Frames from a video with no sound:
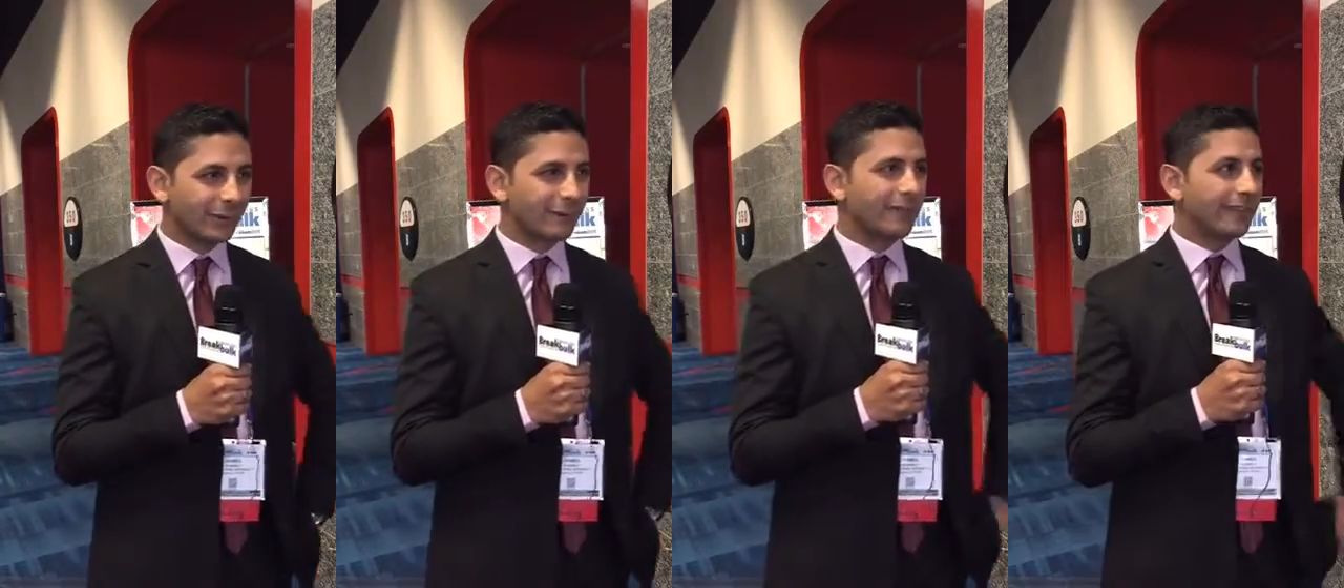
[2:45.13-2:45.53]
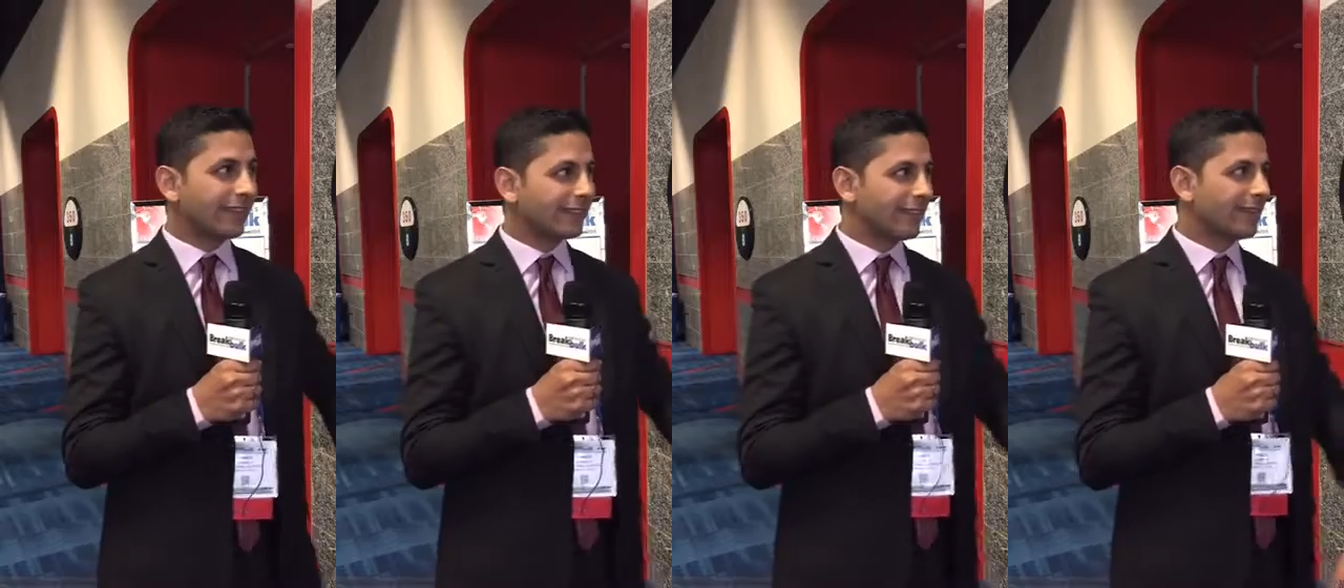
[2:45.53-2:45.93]
on
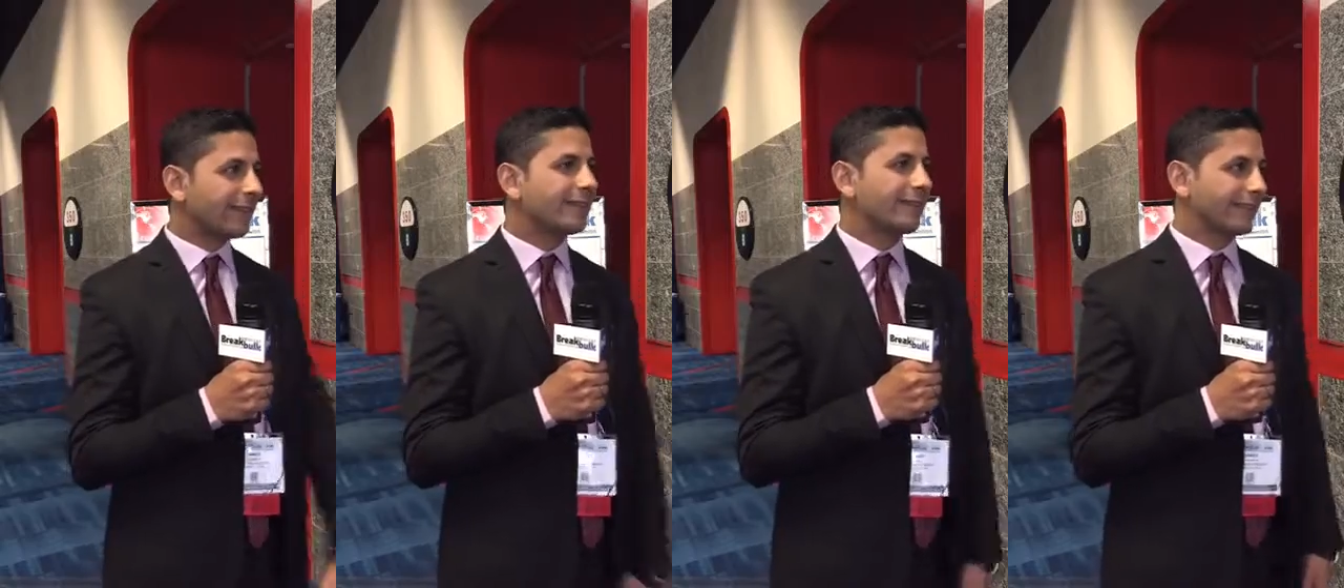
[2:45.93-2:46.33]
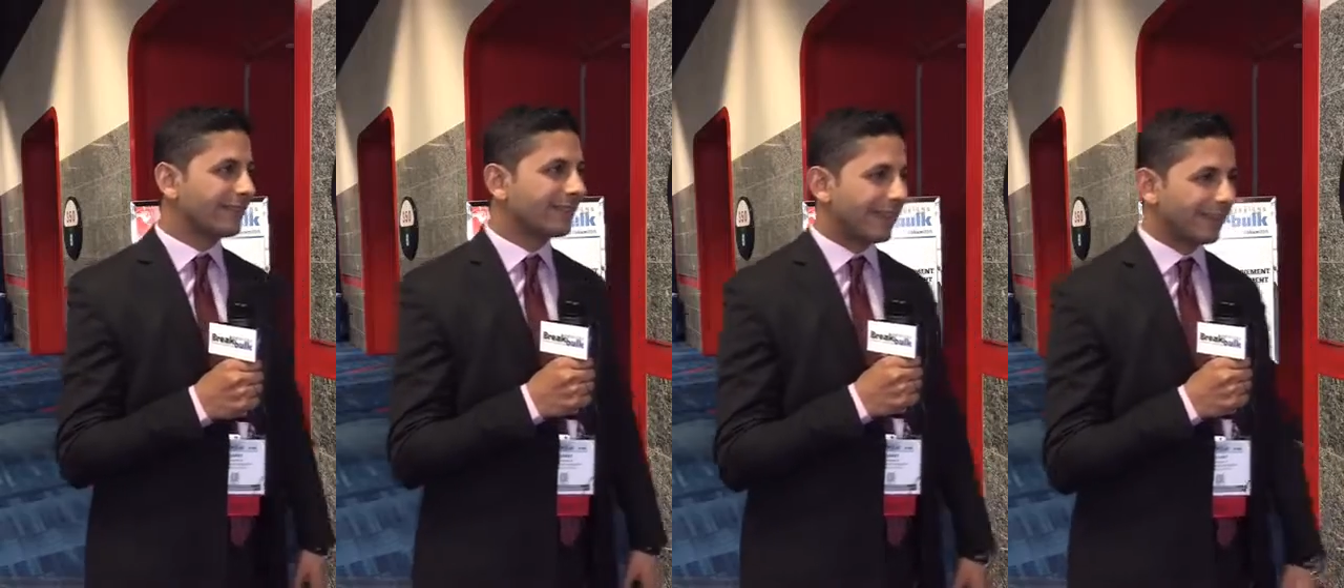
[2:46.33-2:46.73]
vessels, heavy lift
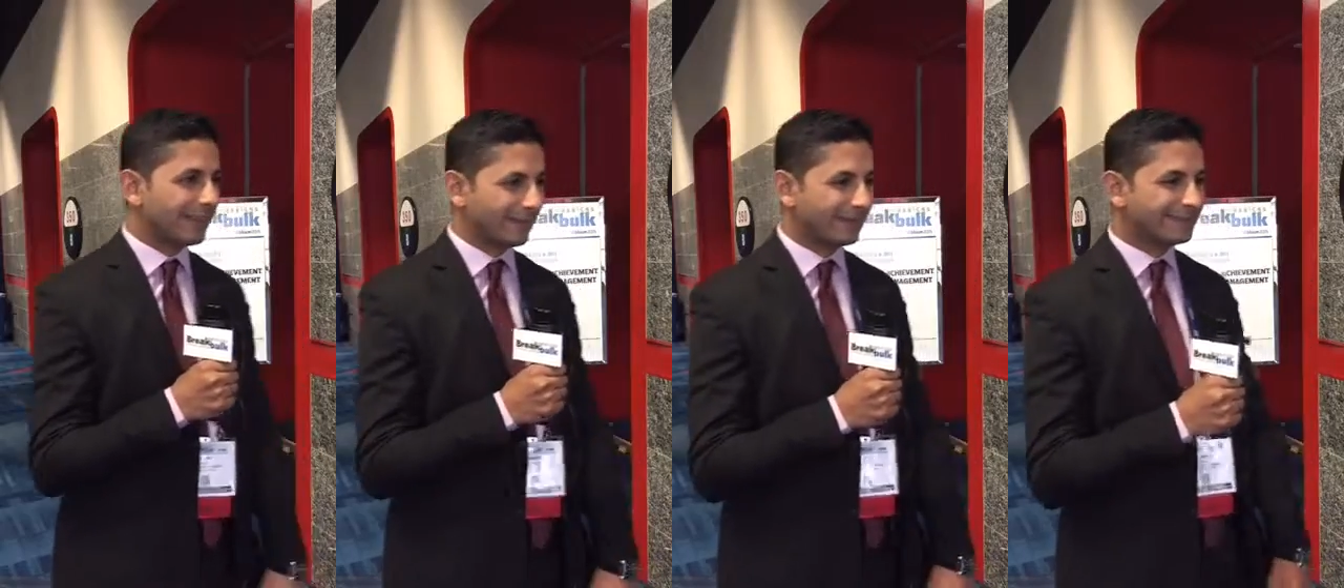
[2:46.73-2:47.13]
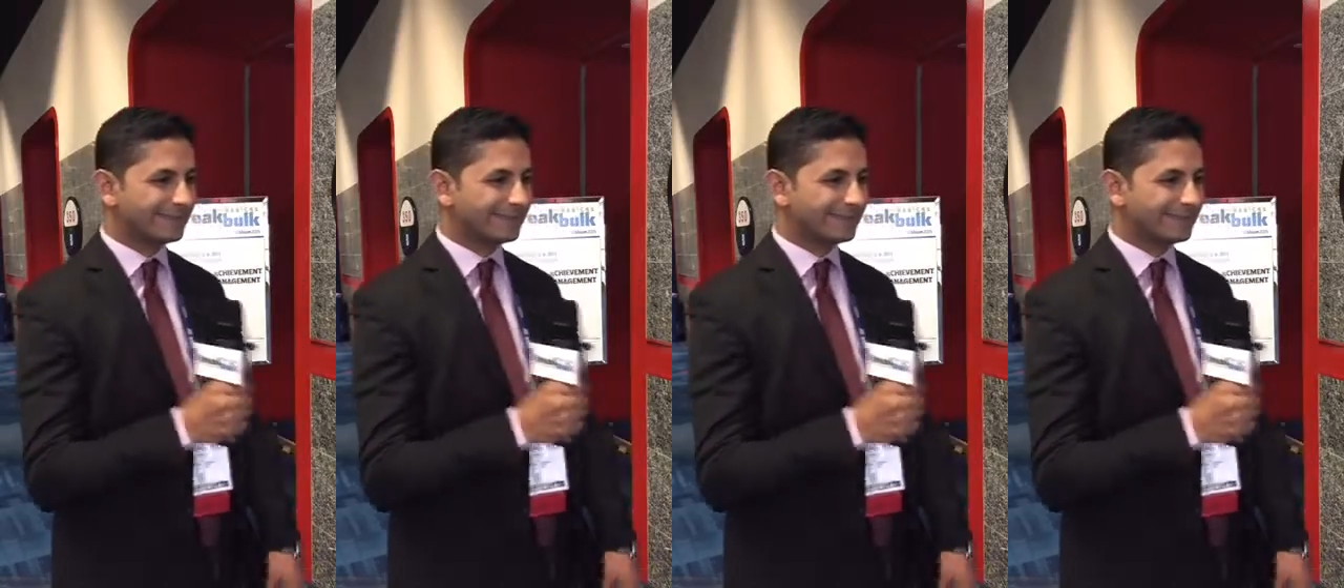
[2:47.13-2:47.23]
vessels. Thank you.